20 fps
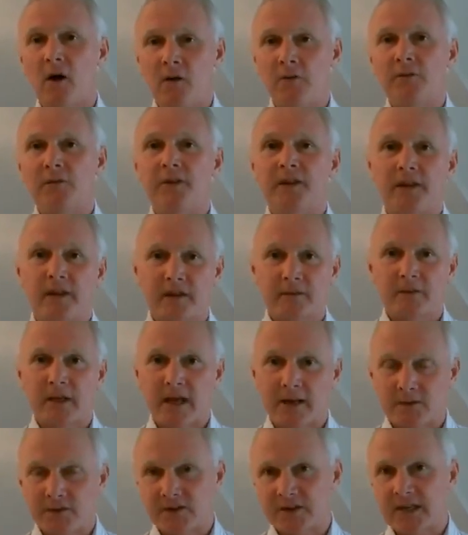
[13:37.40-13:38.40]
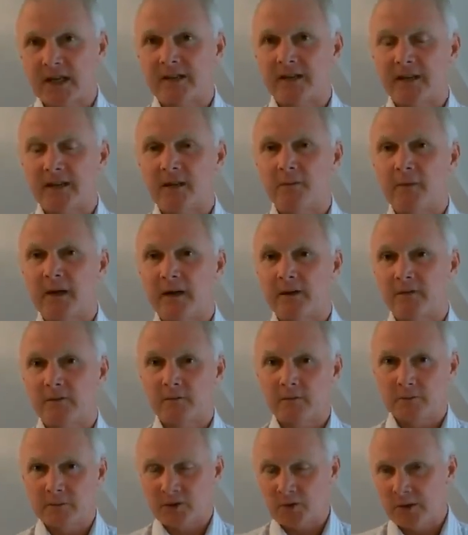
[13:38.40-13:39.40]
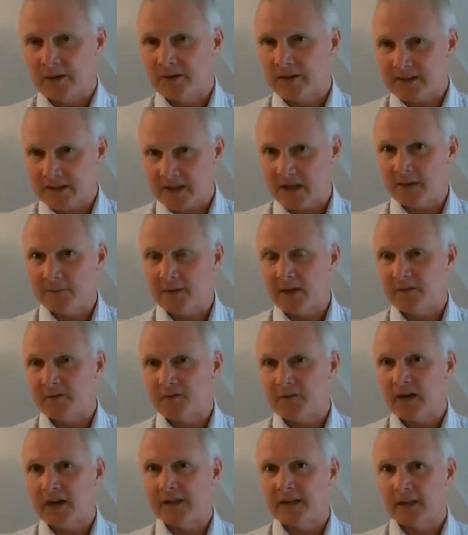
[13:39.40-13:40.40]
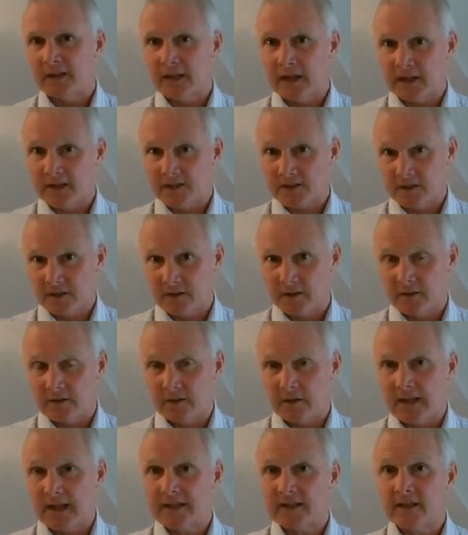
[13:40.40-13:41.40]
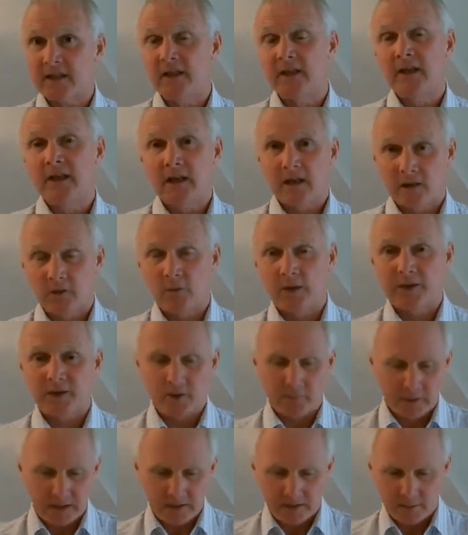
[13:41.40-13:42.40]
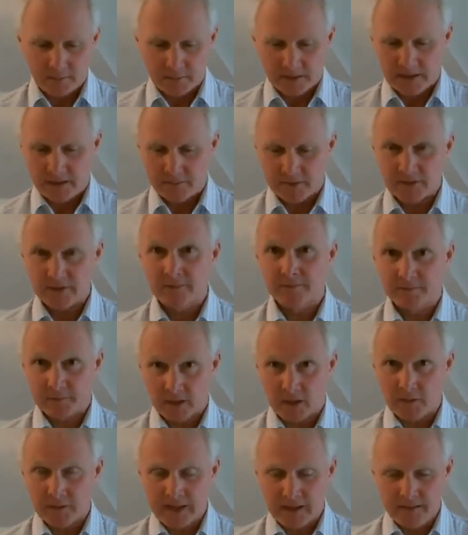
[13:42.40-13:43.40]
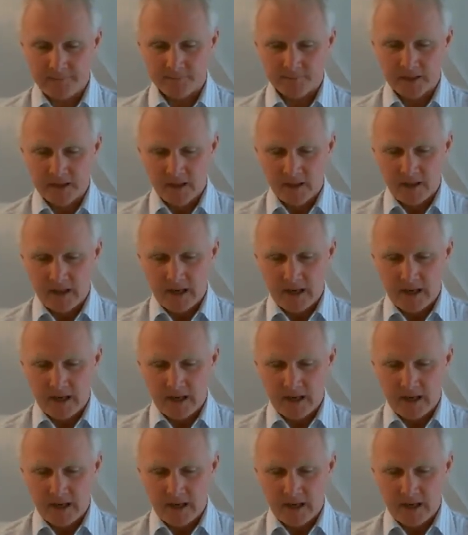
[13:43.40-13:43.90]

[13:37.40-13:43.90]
on the outstanding amount between the time they finalise the letter and when you make the payment. Okay?